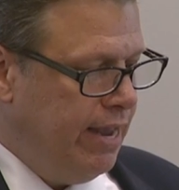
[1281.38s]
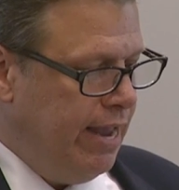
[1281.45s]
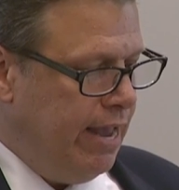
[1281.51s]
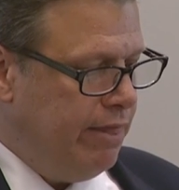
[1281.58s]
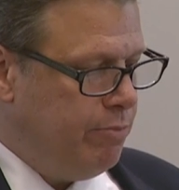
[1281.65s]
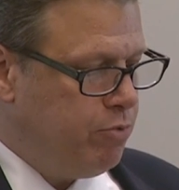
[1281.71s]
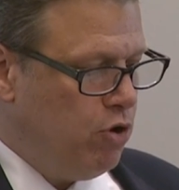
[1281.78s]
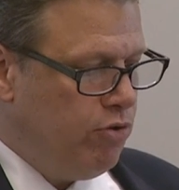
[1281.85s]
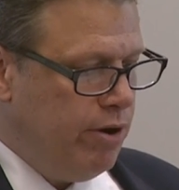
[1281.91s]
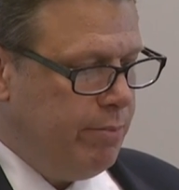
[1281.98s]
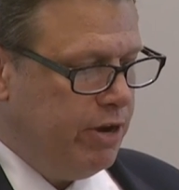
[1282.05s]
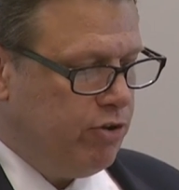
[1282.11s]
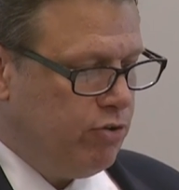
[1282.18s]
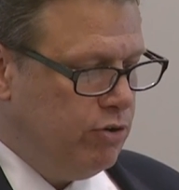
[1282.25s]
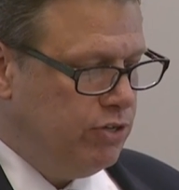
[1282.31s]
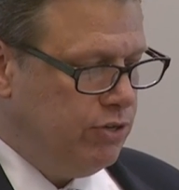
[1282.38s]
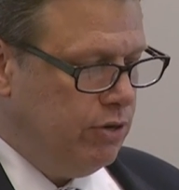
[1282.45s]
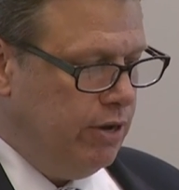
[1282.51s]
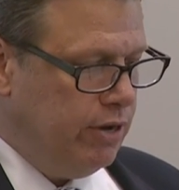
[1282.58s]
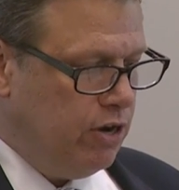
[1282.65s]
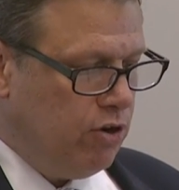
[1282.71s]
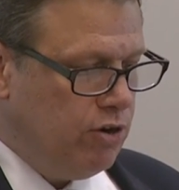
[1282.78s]
And the program
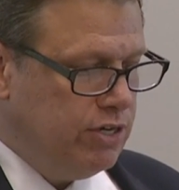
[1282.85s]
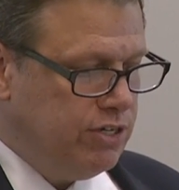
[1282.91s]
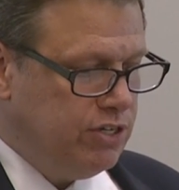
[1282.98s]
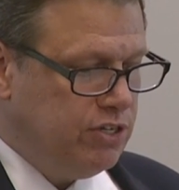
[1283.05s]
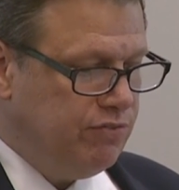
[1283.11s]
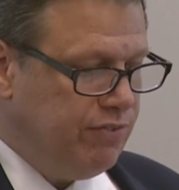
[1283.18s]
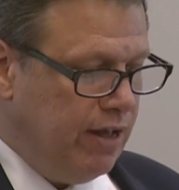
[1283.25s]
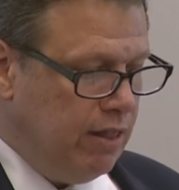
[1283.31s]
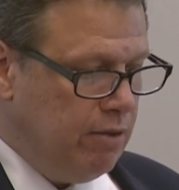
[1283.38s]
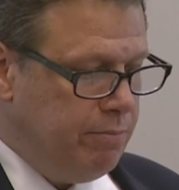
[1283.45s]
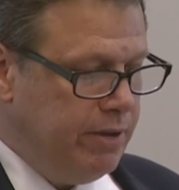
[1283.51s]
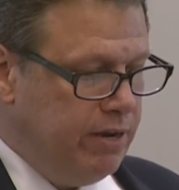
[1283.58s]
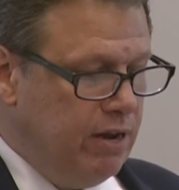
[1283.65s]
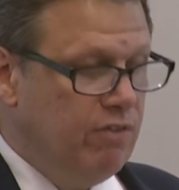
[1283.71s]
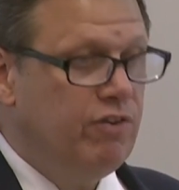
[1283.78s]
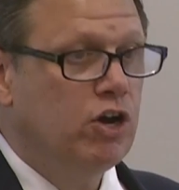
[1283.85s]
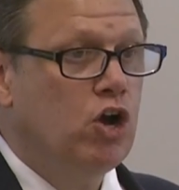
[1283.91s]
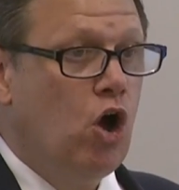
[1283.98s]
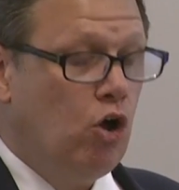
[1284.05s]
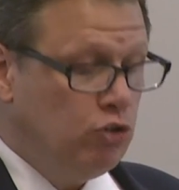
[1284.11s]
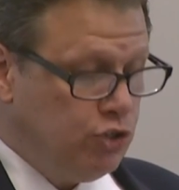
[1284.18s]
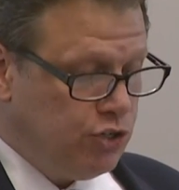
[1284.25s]
encourages development of a
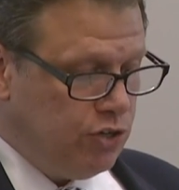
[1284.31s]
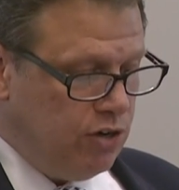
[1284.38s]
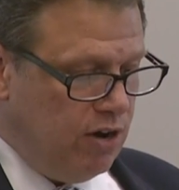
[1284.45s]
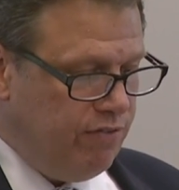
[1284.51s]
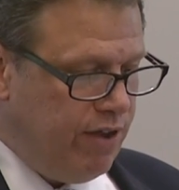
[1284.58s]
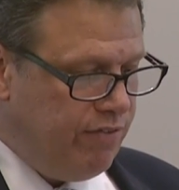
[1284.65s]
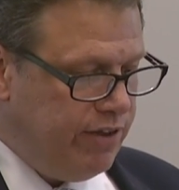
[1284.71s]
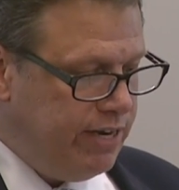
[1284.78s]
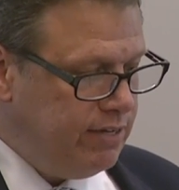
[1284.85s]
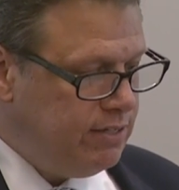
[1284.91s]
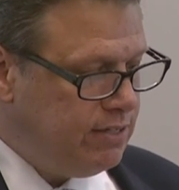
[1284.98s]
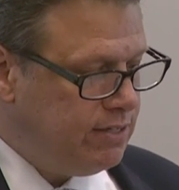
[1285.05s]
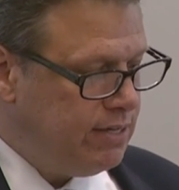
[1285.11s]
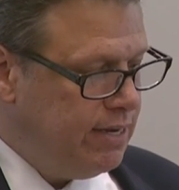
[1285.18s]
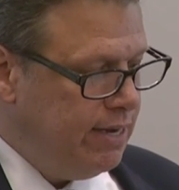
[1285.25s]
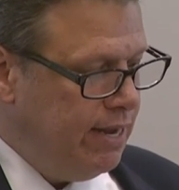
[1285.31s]
culture of evidence,